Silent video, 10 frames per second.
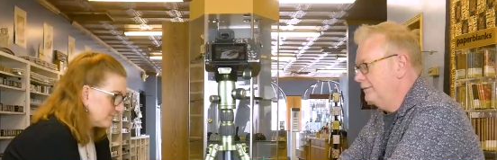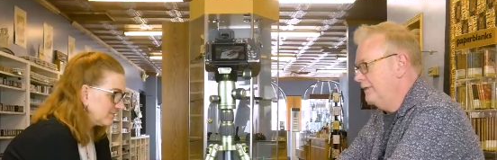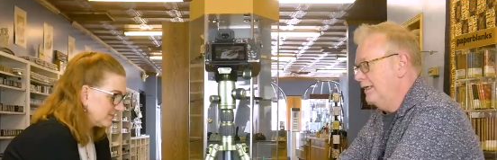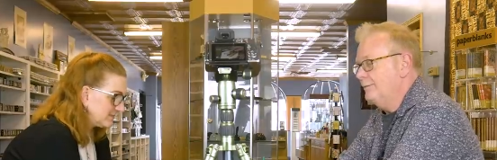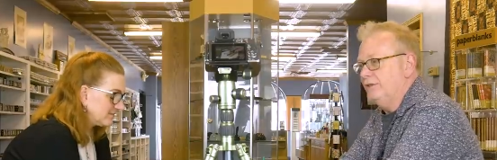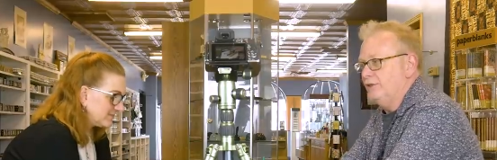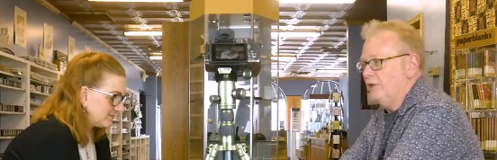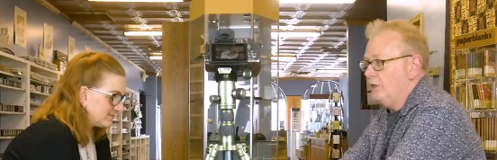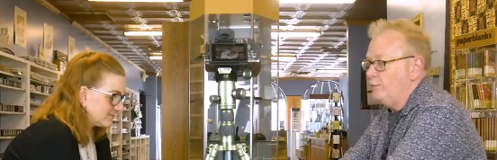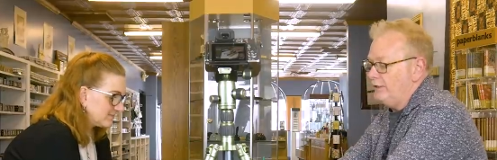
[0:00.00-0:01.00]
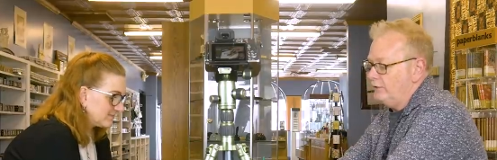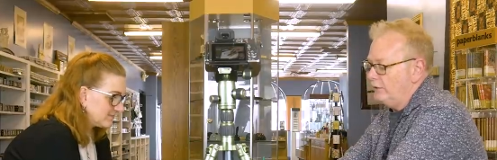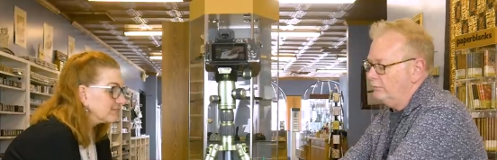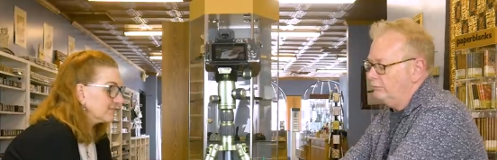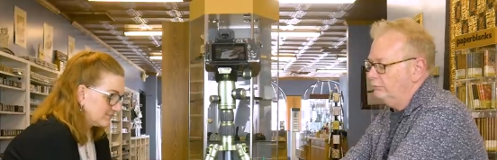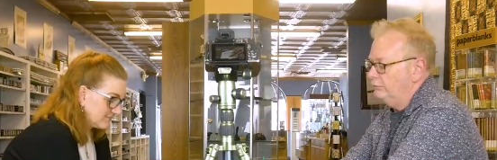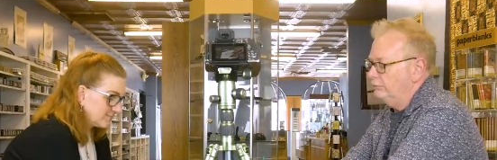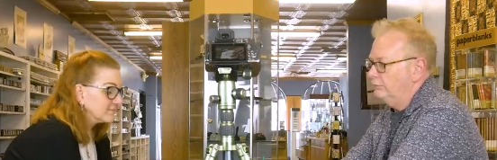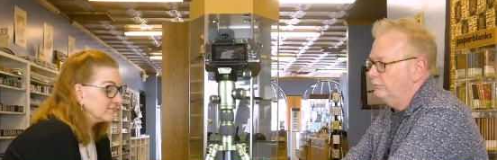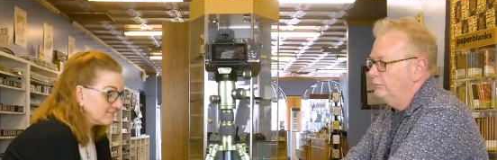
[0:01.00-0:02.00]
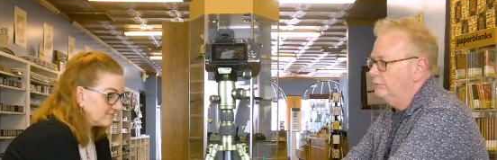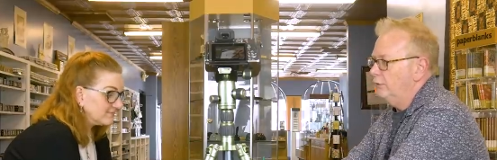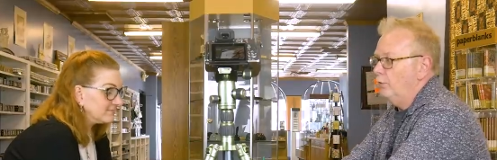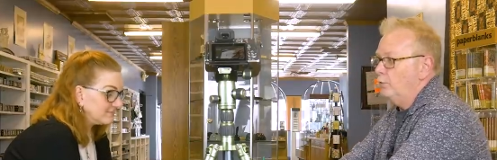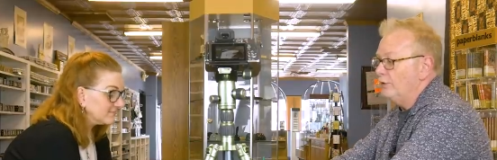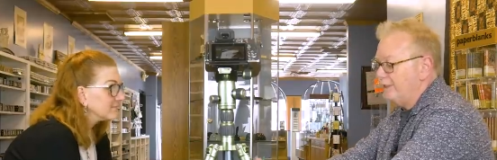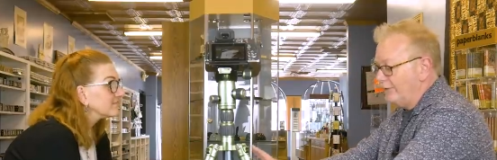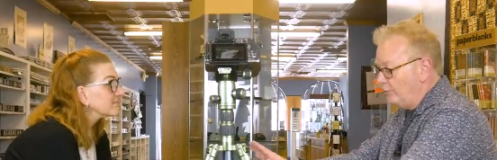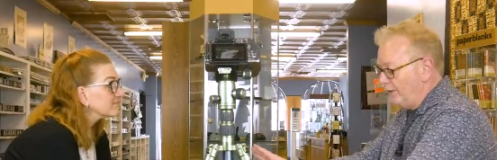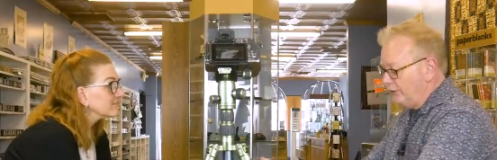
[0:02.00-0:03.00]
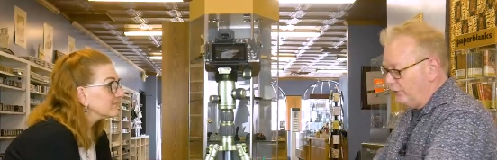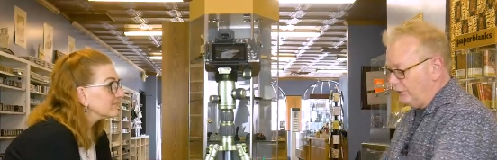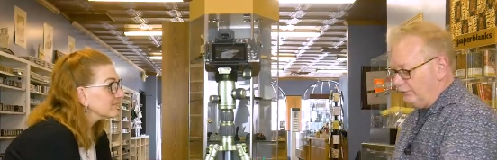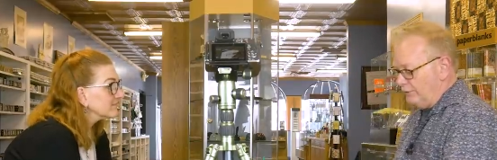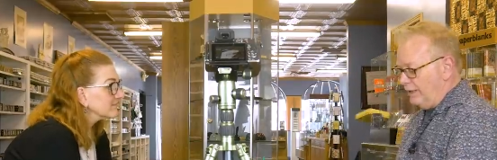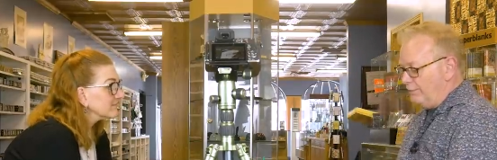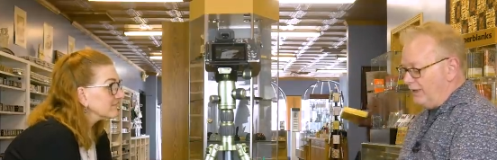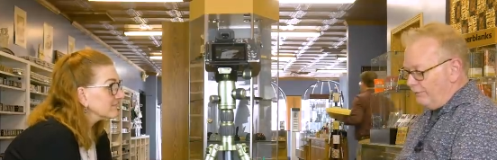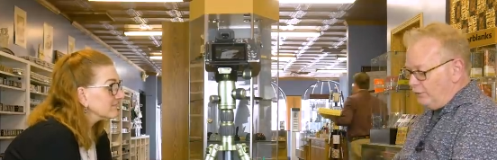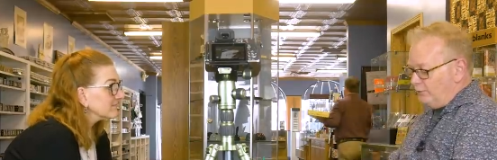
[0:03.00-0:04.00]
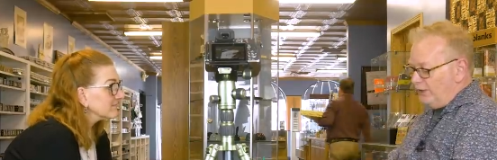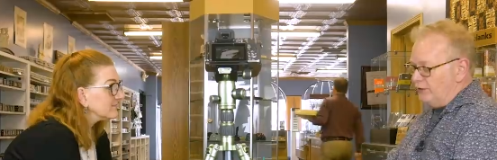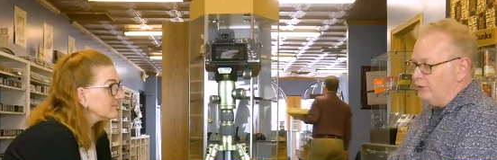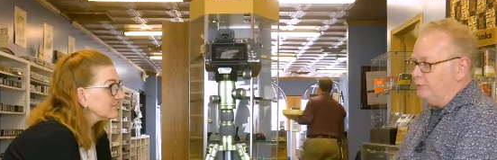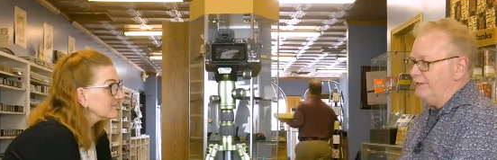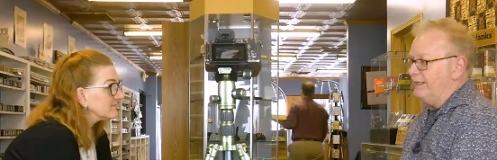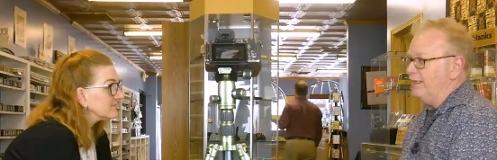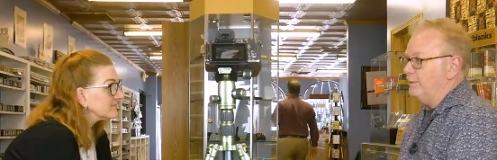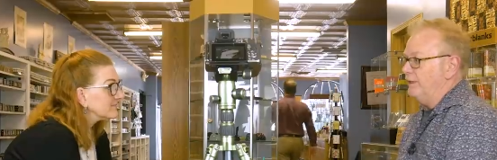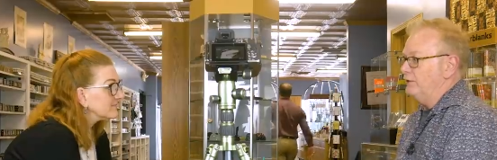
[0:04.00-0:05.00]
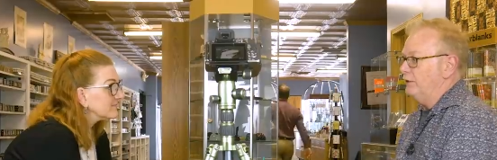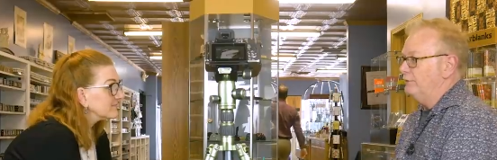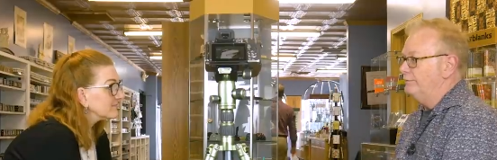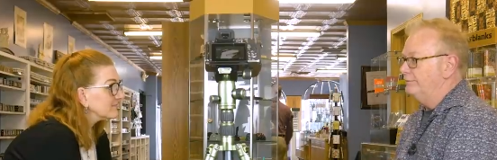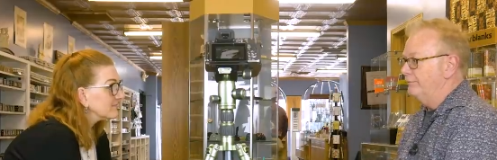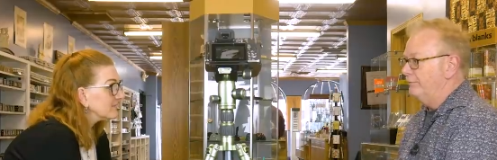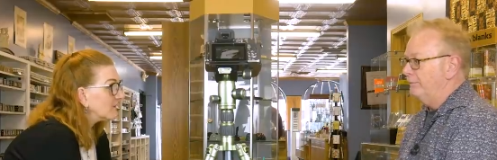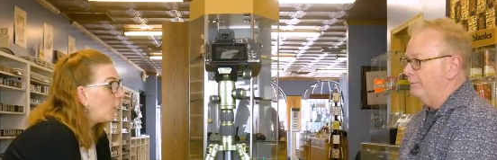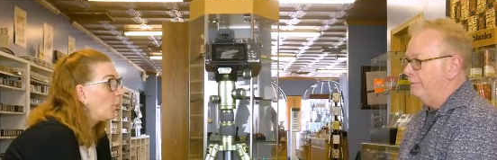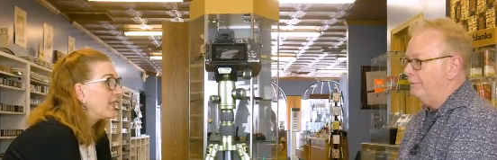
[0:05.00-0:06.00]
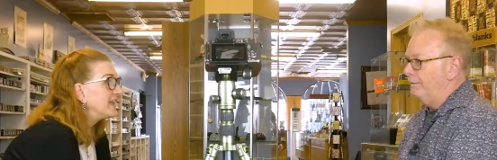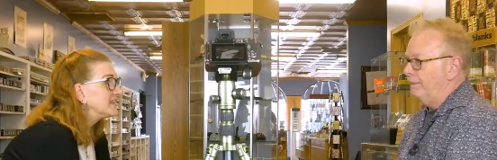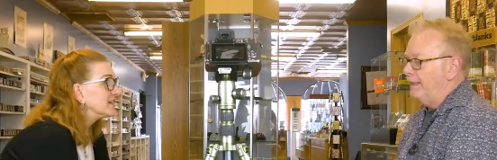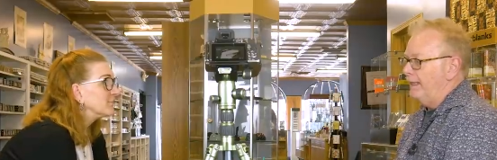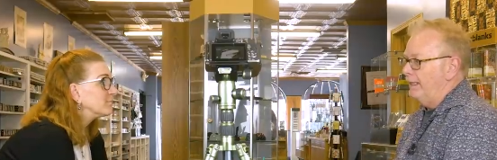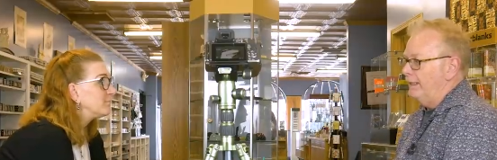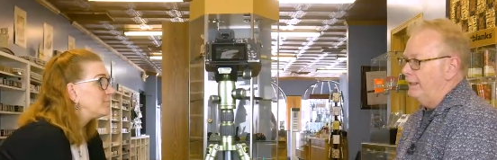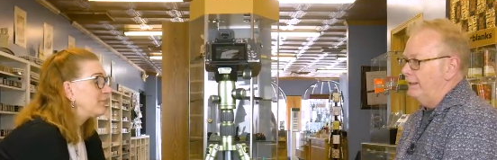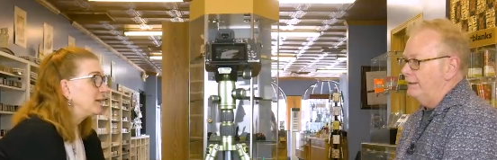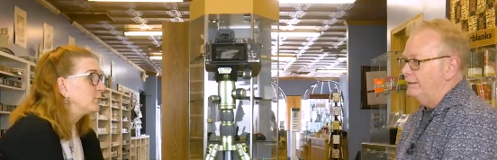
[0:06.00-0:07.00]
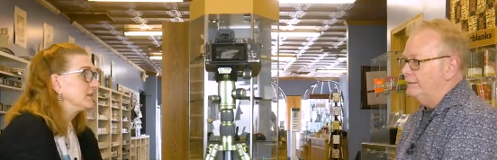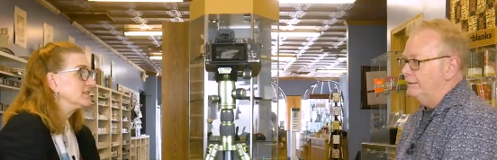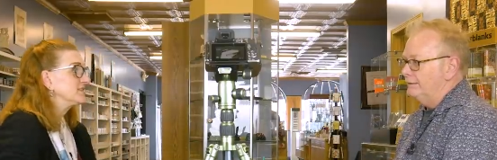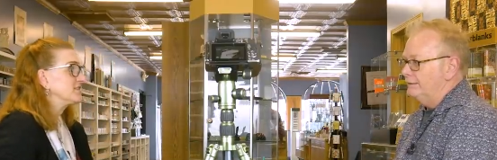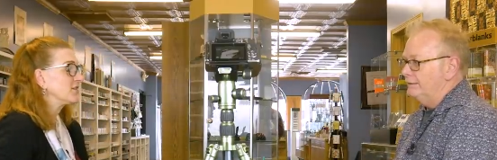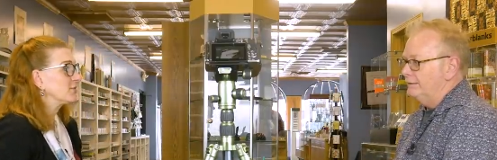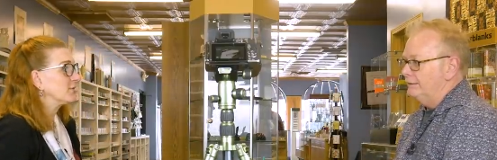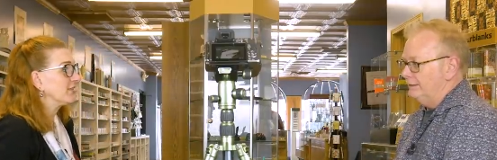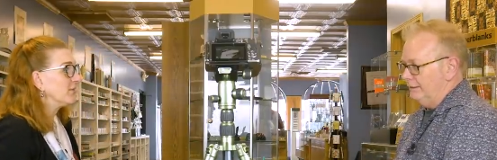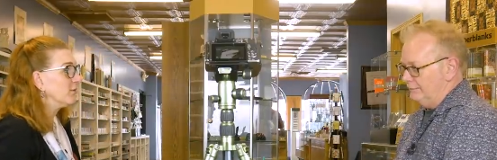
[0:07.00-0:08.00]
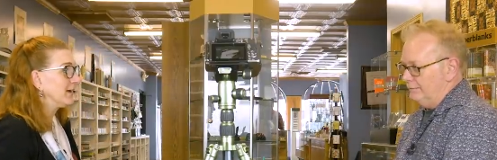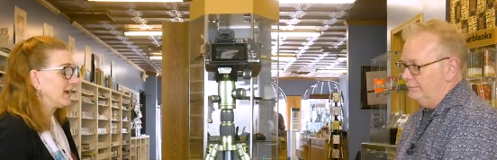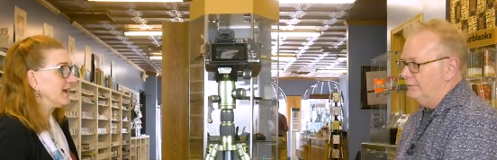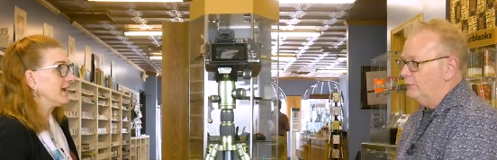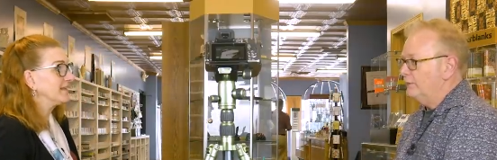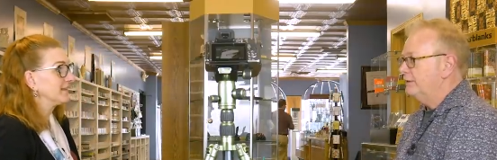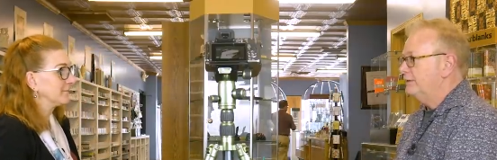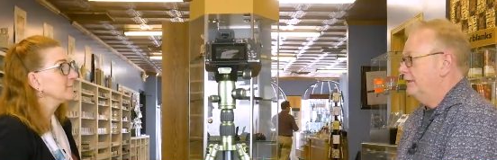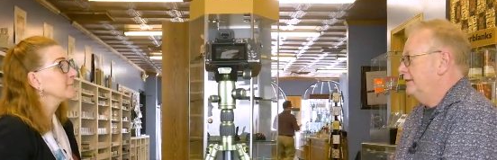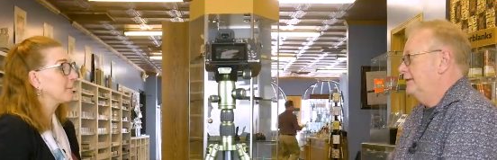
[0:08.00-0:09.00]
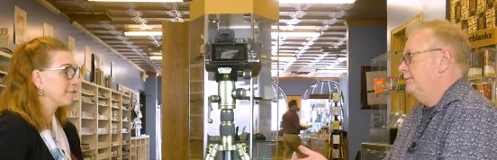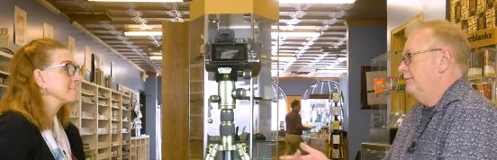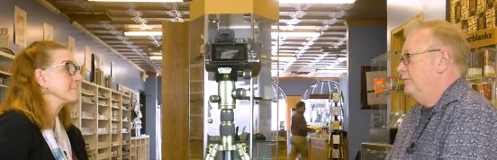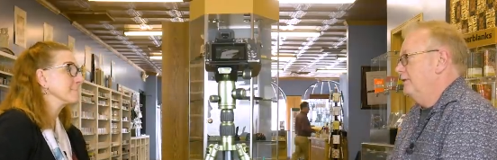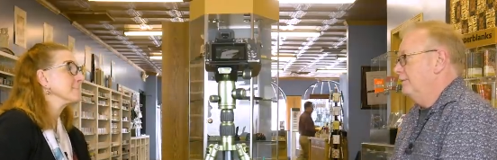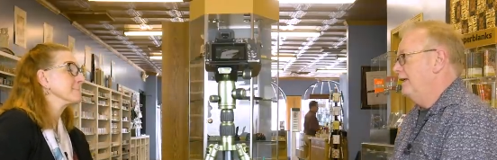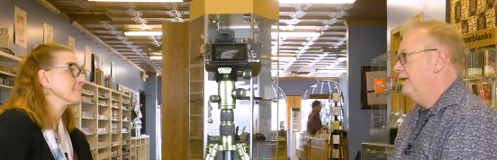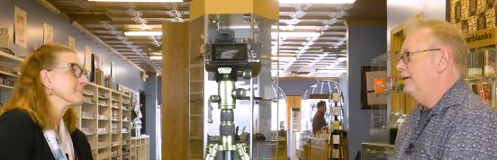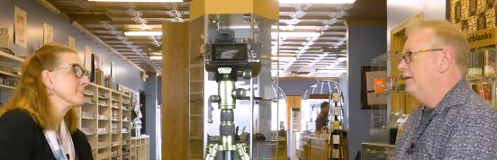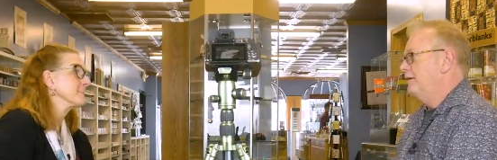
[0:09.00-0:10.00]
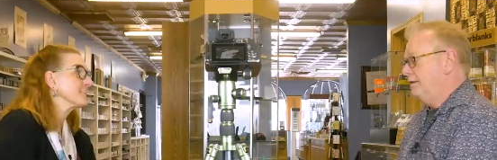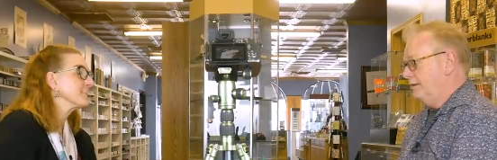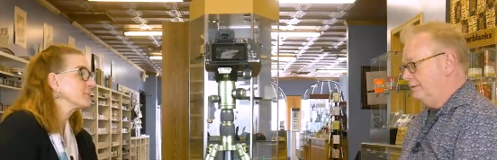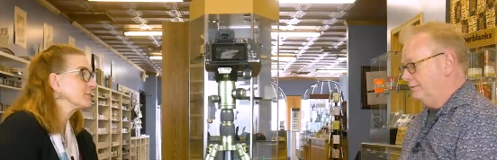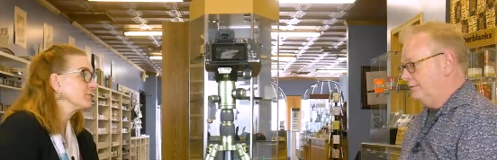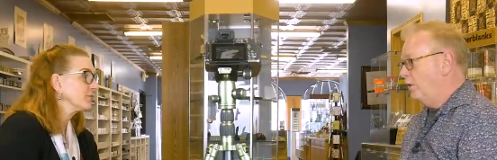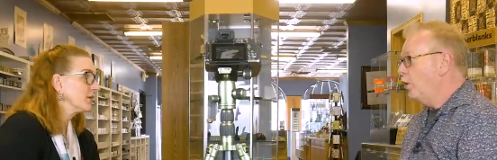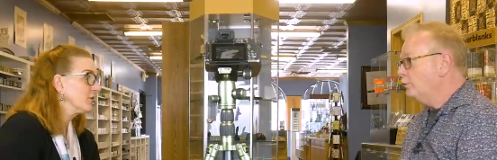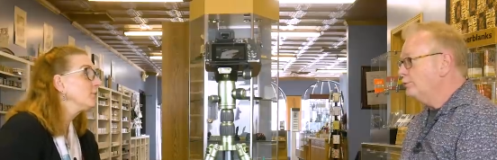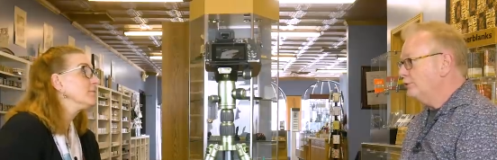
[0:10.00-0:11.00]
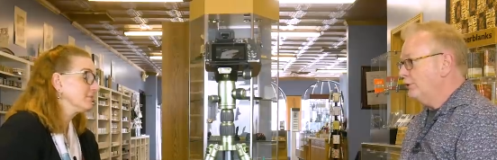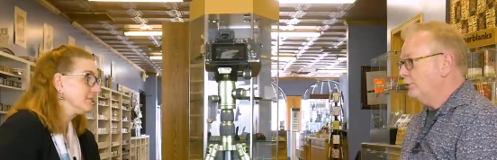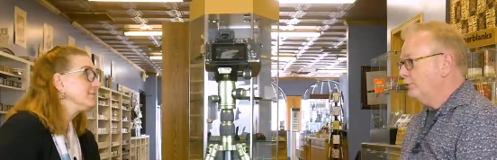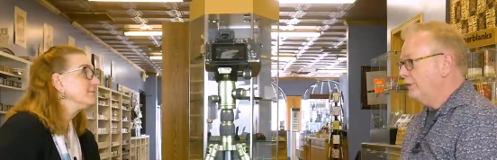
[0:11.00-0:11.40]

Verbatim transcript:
Speaker 1: take them to the Chicago Pen Show or whichever pen show. My first pen show was the LA Pen Show.
Speaker 2: Oh, that's a big one to start with. Oh my God! It was
Speaker 1: it was my uh, home show,